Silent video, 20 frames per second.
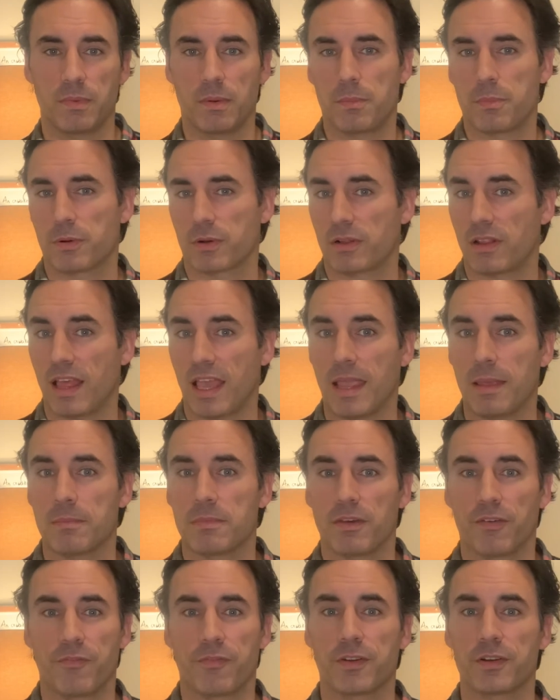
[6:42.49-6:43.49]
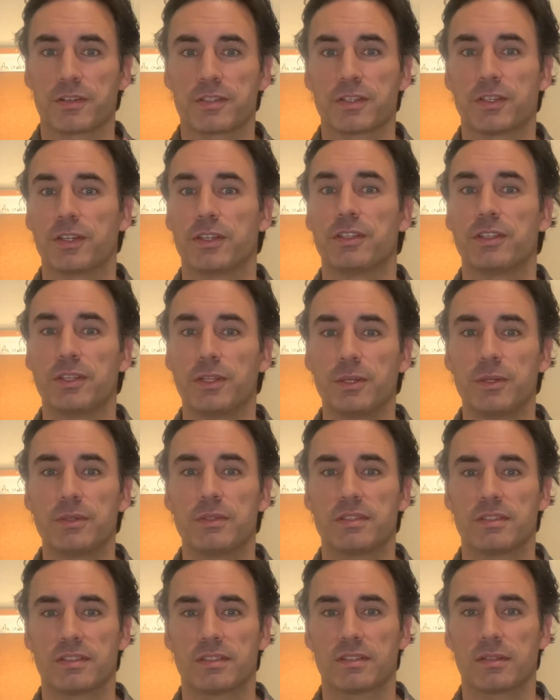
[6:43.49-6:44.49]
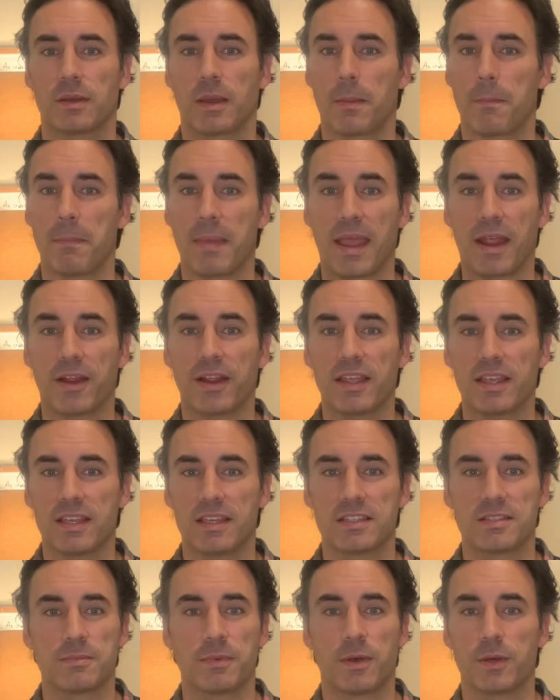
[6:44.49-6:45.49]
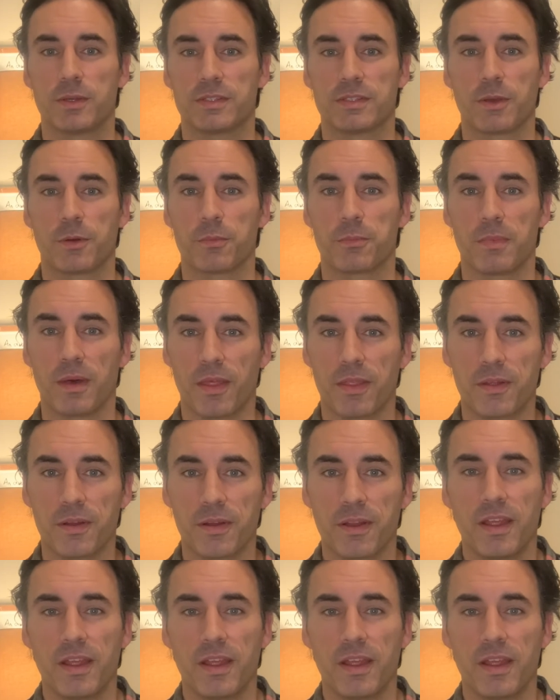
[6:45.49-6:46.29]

proclaim the first good news, Mary, his own mother,